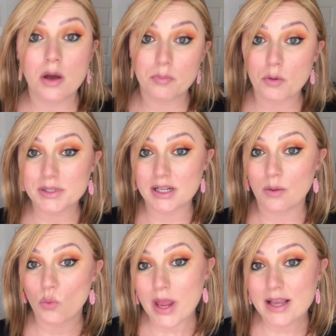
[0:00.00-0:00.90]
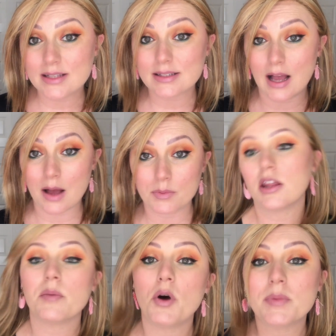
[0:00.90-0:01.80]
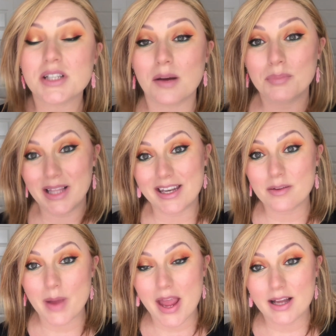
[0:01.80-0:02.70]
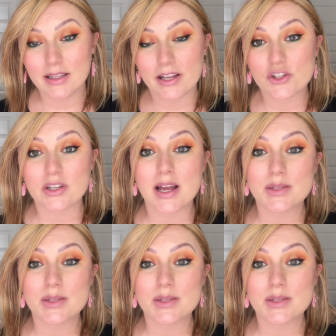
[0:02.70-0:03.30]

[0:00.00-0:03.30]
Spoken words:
Belle Madame wigs, the Belle Madame Platinum Hair Collection,